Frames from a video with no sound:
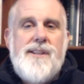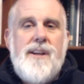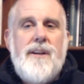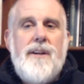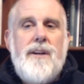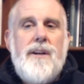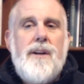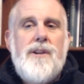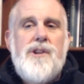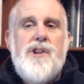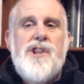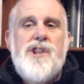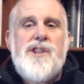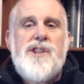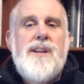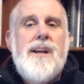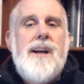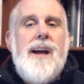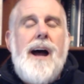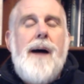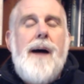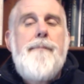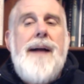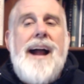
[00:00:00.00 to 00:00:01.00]
So just
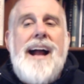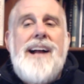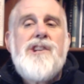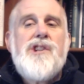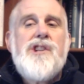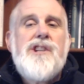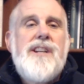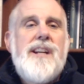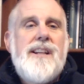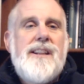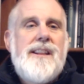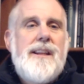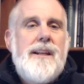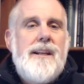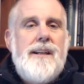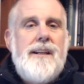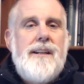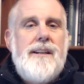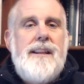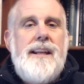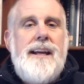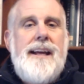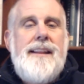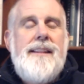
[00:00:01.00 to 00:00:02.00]
imagine
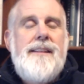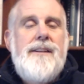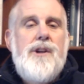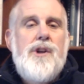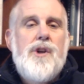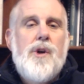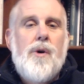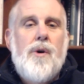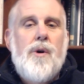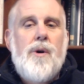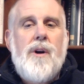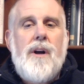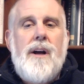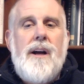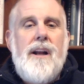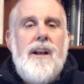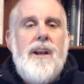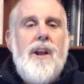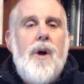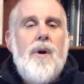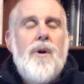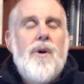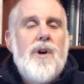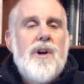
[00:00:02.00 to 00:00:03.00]
that your
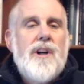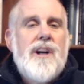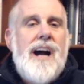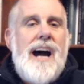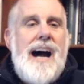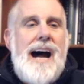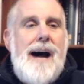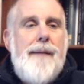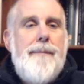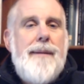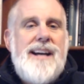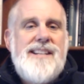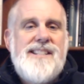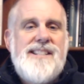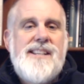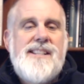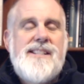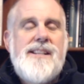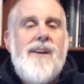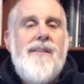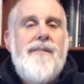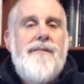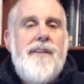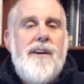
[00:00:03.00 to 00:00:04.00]
local cop has a
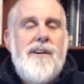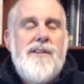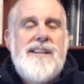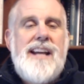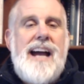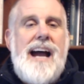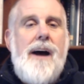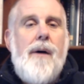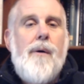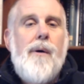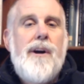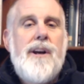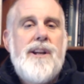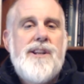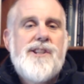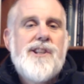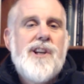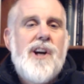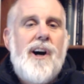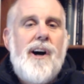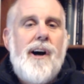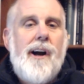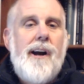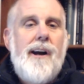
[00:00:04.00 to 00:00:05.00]
cell phone tower in his
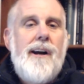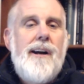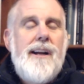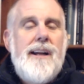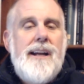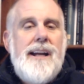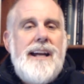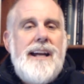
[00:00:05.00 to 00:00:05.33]
car.